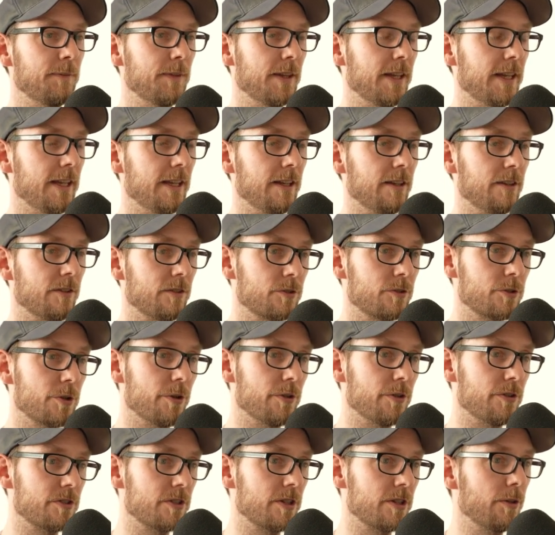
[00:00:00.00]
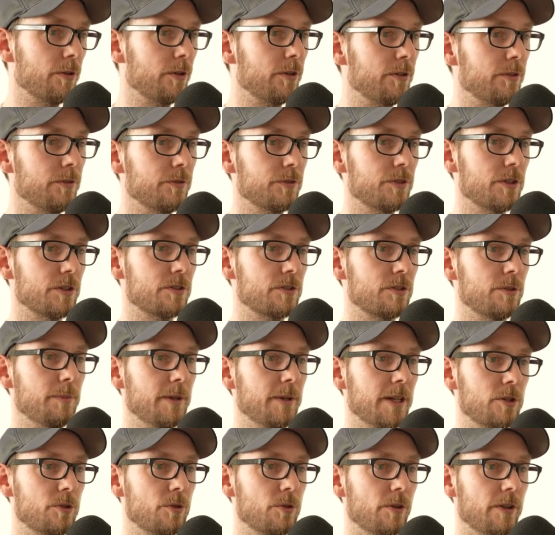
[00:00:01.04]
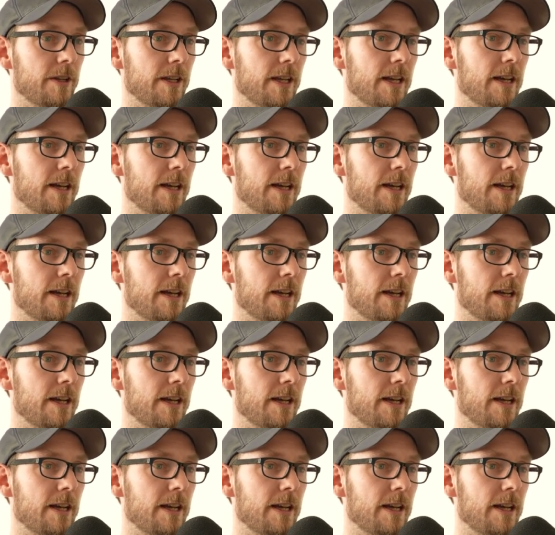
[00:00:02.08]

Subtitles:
in turn 0, just to make sure they